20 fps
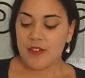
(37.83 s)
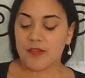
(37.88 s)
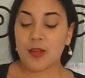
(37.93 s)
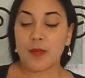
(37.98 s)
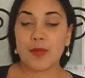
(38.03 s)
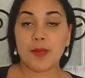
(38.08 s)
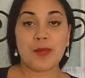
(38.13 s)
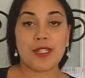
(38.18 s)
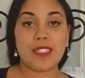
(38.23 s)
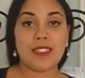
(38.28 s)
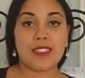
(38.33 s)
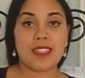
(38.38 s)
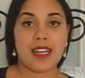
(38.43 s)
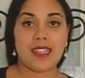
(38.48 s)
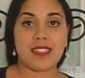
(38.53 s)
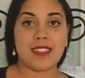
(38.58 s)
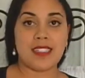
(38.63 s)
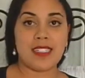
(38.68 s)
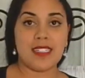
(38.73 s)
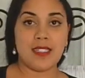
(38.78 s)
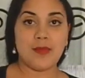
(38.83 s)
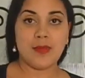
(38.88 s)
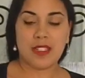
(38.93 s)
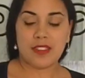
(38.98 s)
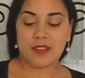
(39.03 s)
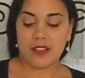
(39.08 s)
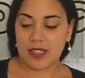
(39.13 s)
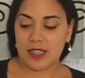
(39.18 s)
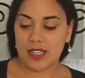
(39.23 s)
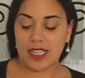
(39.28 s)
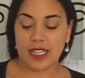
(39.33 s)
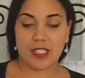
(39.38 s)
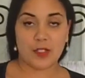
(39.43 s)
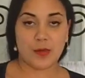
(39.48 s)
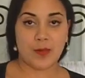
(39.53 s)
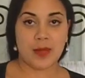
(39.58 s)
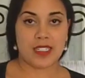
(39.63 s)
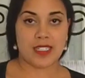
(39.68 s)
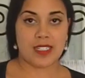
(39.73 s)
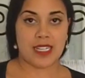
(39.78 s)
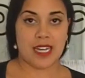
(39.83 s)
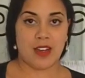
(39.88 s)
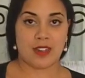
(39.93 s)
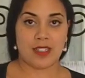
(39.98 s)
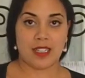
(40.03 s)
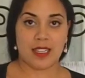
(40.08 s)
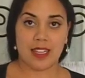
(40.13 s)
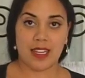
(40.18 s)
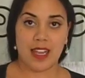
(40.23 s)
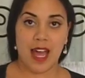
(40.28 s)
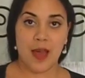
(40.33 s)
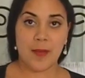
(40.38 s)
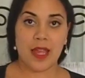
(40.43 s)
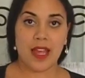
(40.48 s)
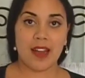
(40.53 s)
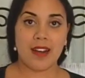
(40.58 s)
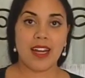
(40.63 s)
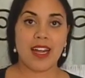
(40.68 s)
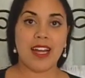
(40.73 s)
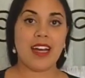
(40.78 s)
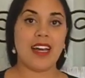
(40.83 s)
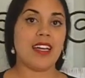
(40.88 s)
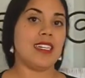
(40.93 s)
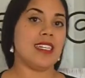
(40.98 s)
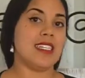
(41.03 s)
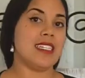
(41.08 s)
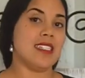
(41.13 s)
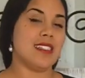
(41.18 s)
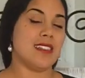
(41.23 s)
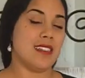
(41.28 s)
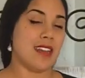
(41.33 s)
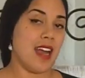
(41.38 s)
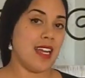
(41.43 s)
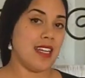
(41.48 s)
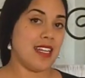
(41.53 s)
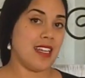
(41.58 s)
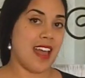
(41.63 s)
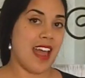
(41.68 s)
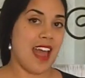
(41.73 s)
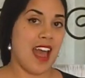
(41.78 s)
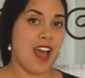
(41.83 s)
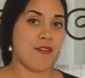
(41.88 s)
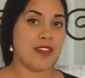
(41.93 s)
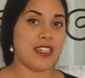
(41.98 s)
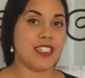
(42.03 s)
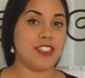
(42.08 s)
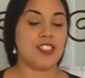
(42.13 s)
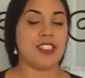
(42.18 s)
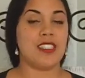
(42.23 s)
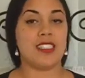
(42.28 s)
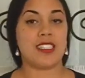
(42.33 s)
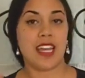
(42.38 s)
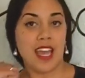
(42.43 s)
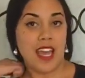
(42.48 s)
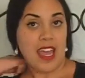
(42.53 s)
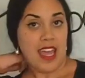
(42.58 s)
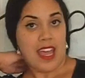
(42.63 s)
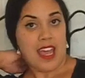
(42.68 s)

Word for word: From the princess seam, the underbust down to the lap area is 9.5 inches,